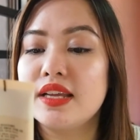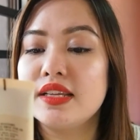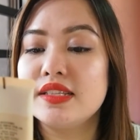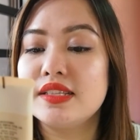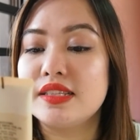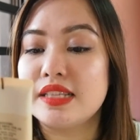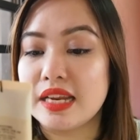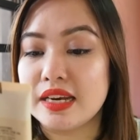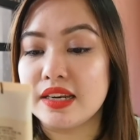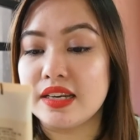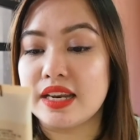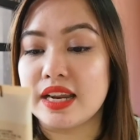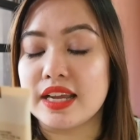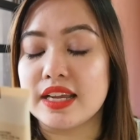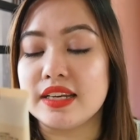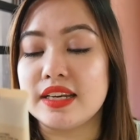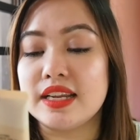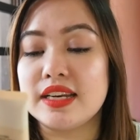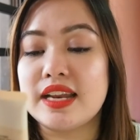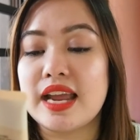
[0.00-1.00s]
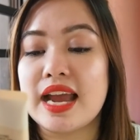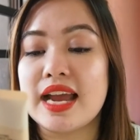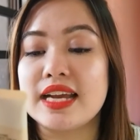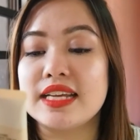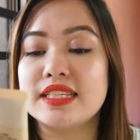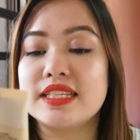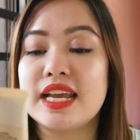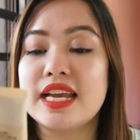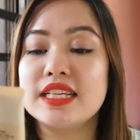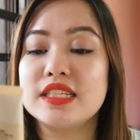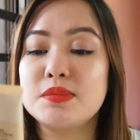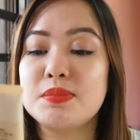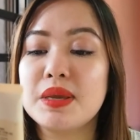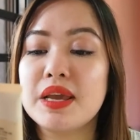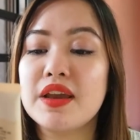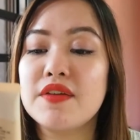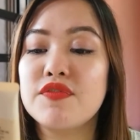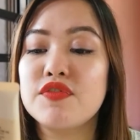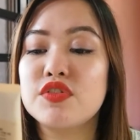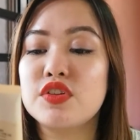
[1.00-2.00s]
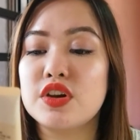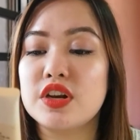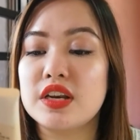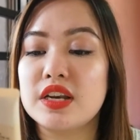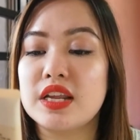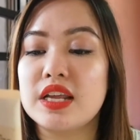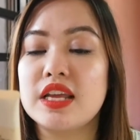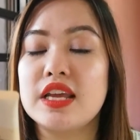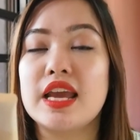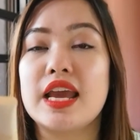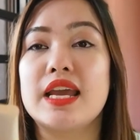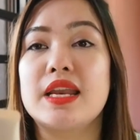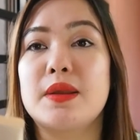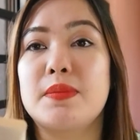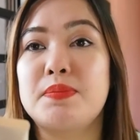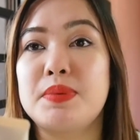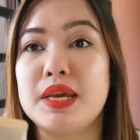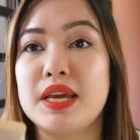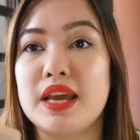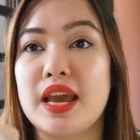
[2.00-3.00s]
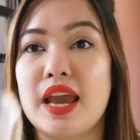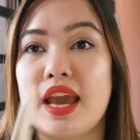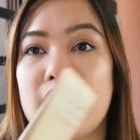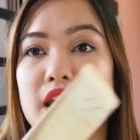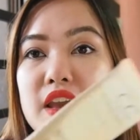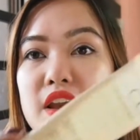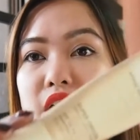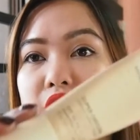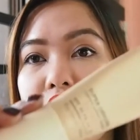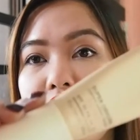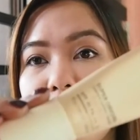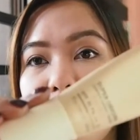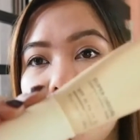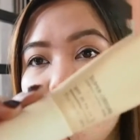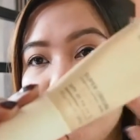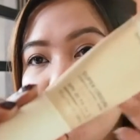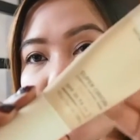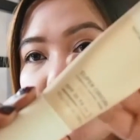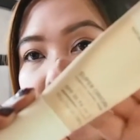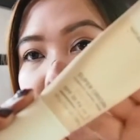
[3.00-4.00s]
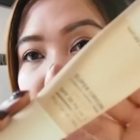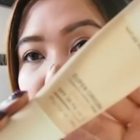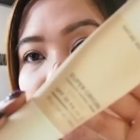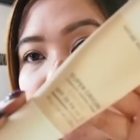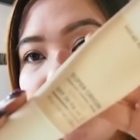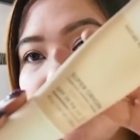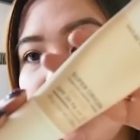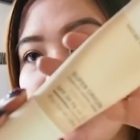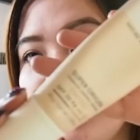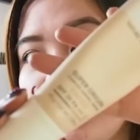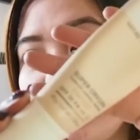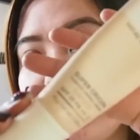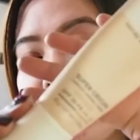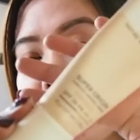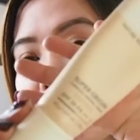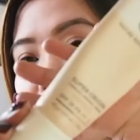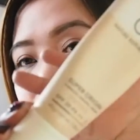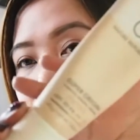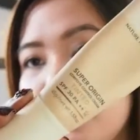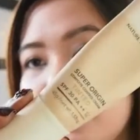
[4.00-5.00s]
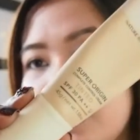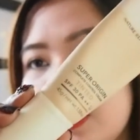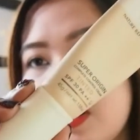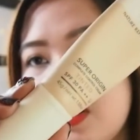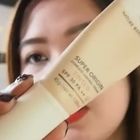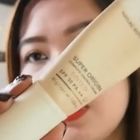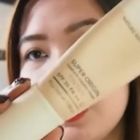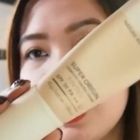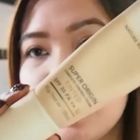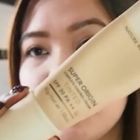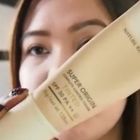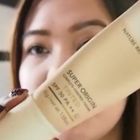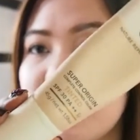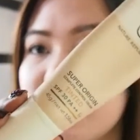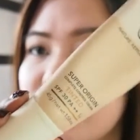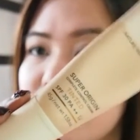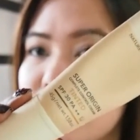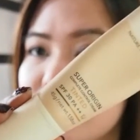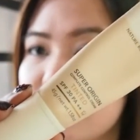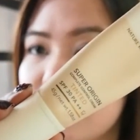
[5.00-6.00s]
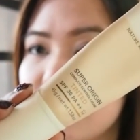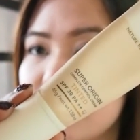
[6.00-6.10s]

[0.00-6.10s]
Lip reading: Tinted. It has SPF 30 and a PA of AA+. The good thing about this is